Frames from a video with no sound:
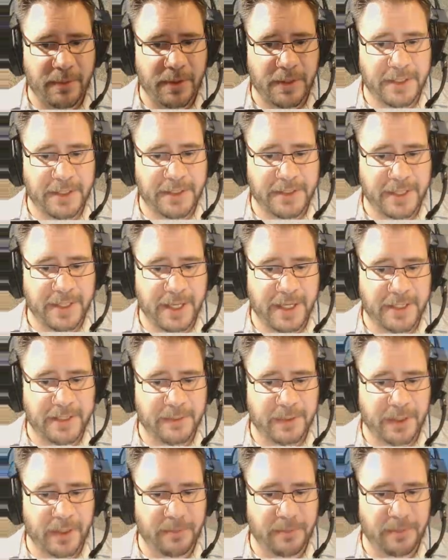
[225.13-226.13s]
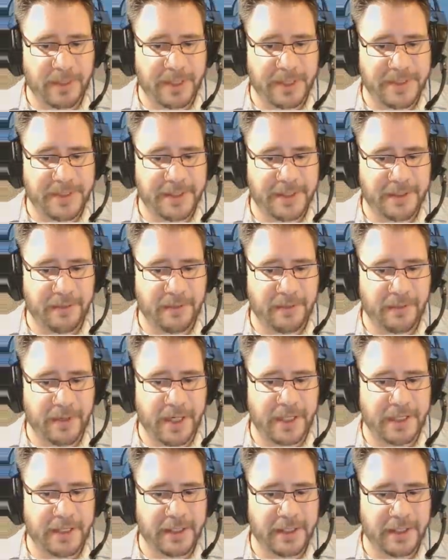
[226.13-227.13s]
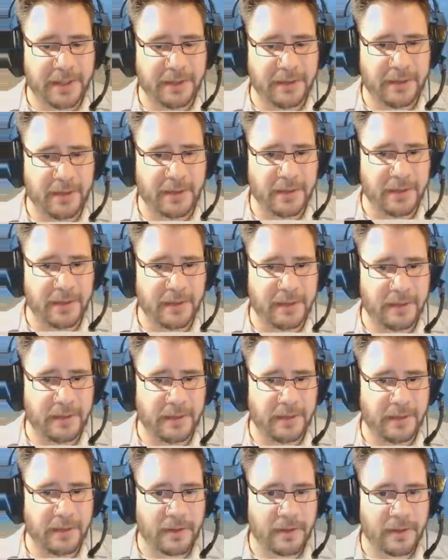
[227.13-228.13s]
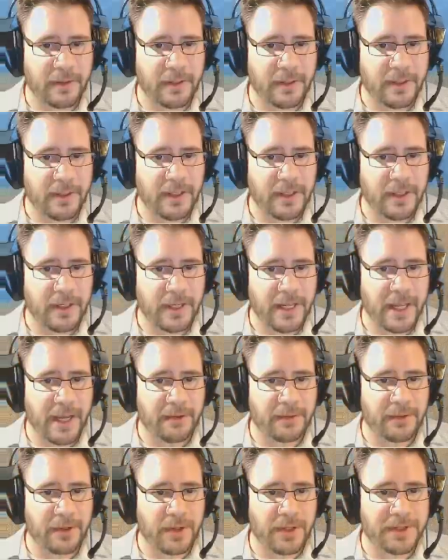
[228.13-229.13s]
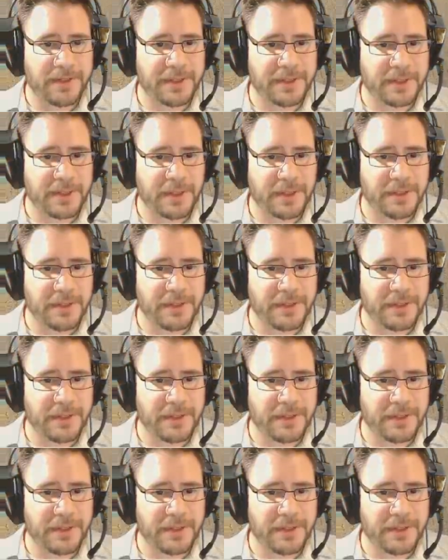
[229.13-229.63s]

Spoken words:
of these guys, and we're going to place it right here. Now, notice it turns